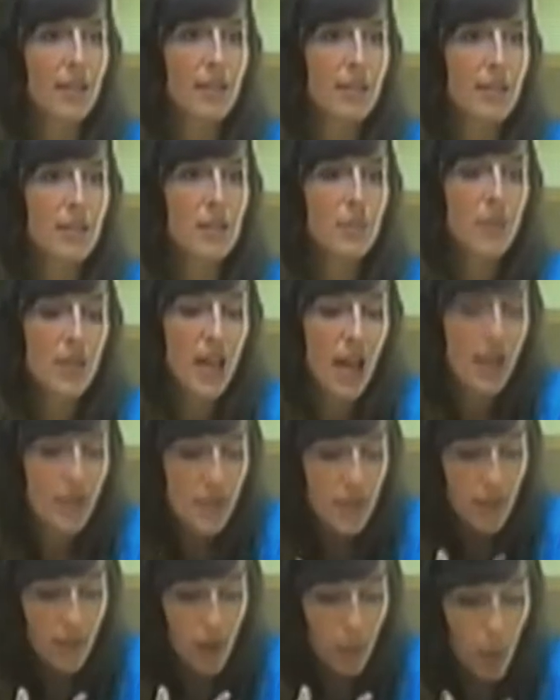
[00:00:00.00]
blue ribbon,
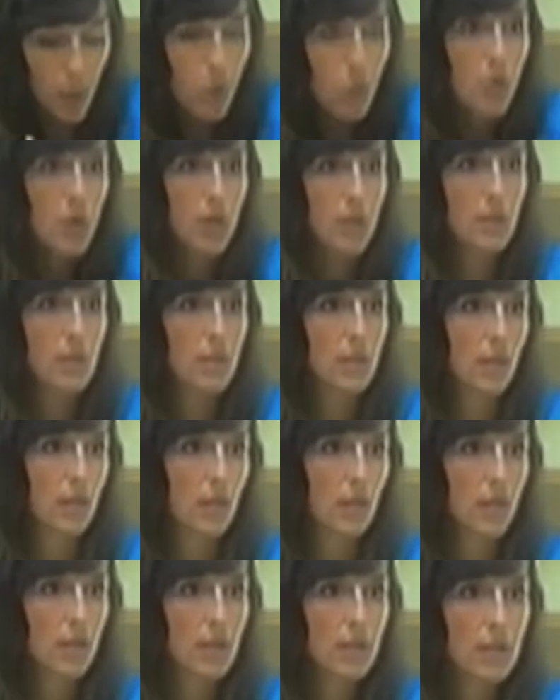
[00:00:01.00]
white picket
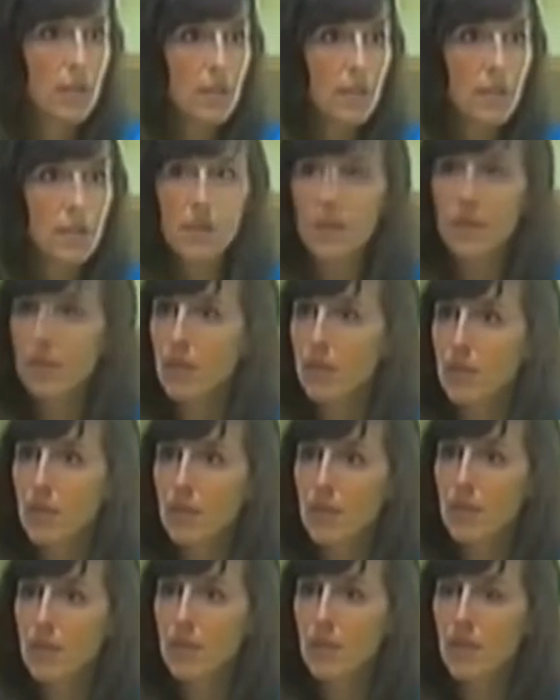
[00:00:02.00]
fence, kind of
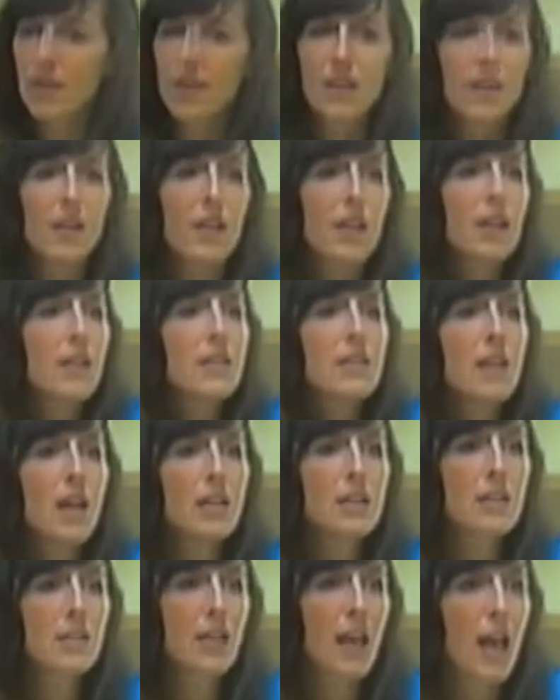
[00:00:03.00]
high school, like, oh, yeah,
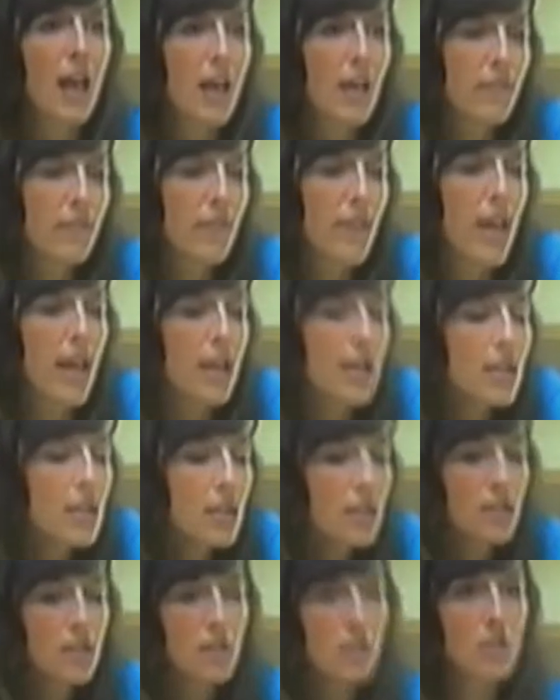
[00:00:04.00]
rah-rah team type
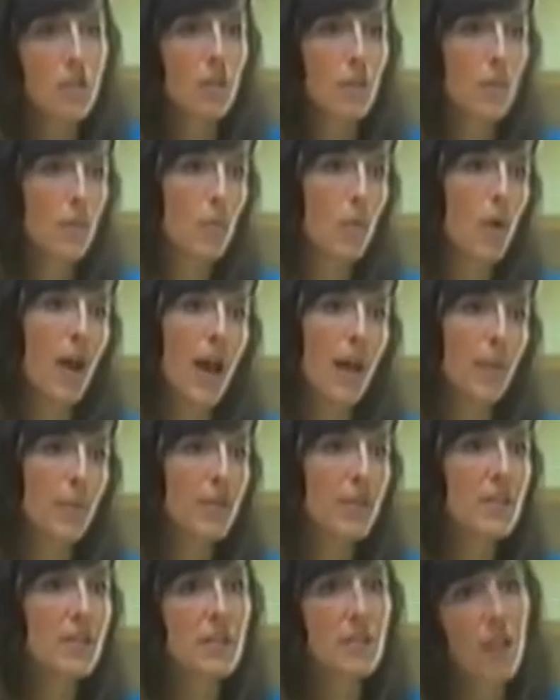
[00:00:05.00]
shit, you know? To do with what
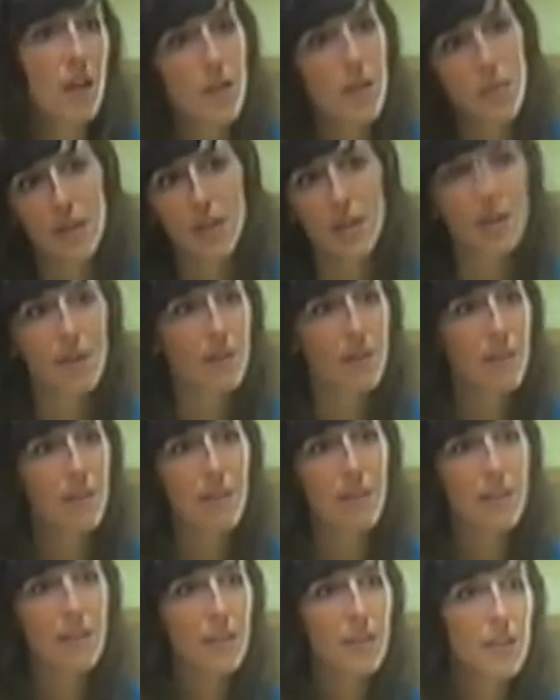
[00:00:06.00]
happened to Simon.
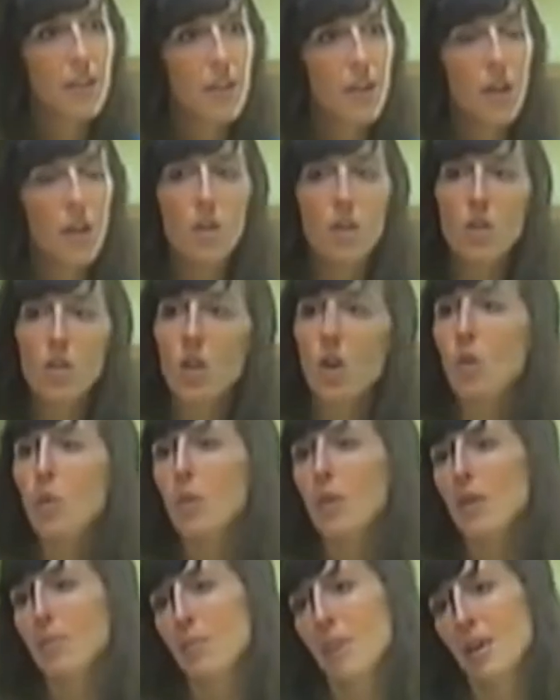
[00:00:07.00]
No
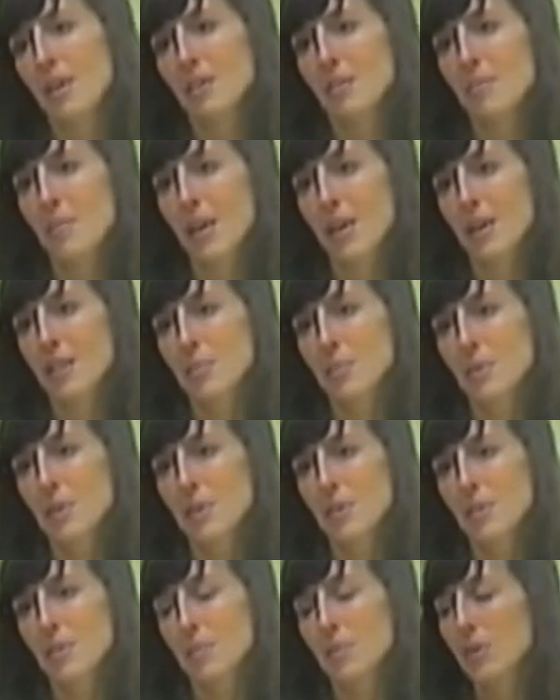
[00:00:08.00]
one murdered my
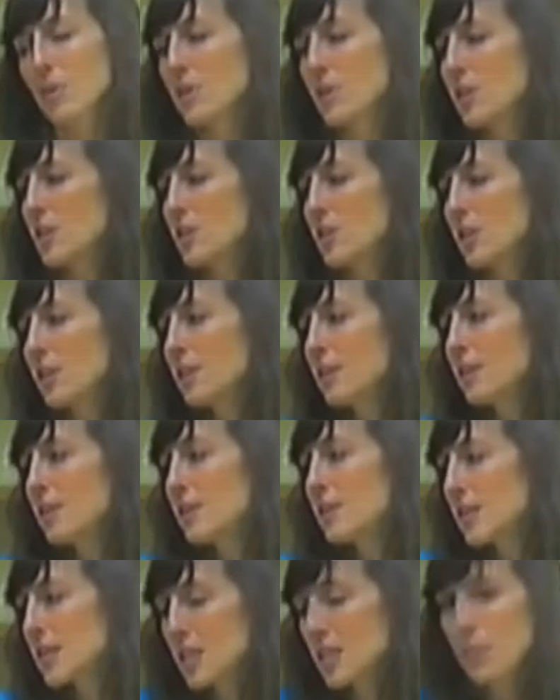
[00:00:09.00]
husband because he cheated
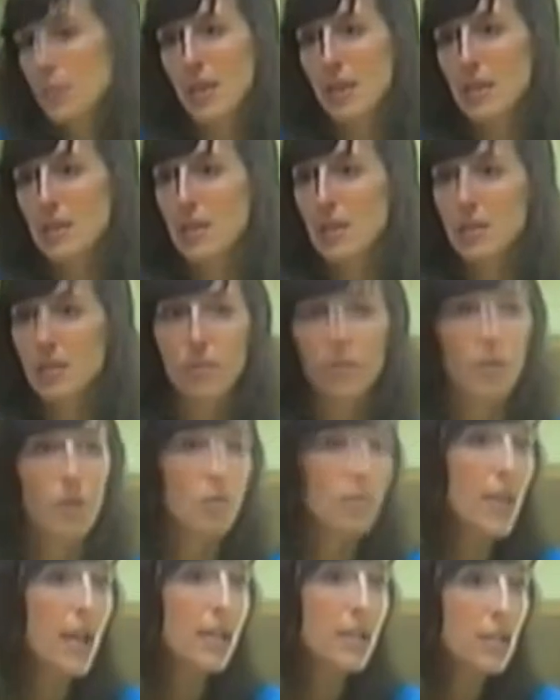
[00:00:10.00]
his expenses for a
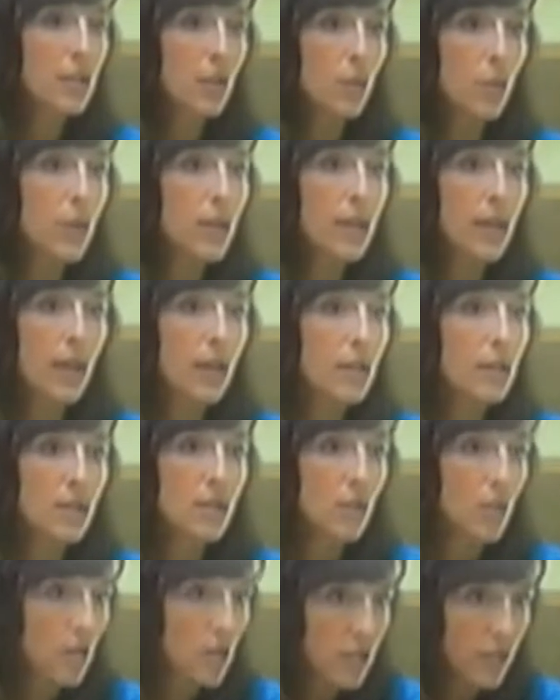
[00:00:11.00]
romantic weekend
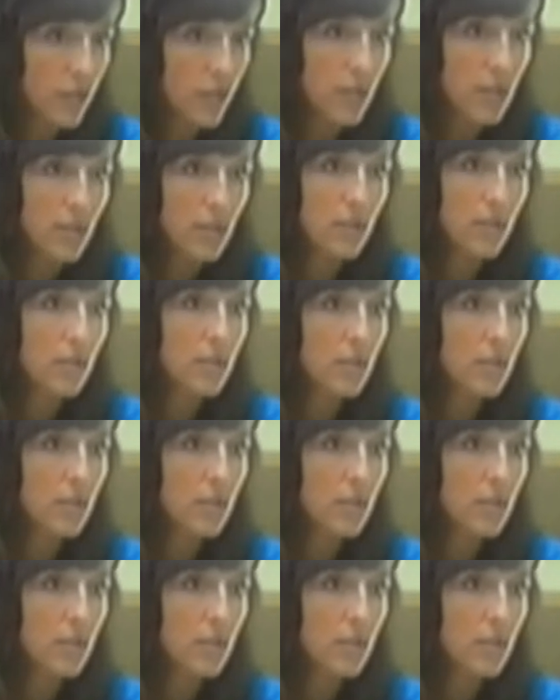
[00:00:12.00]
in Oxford.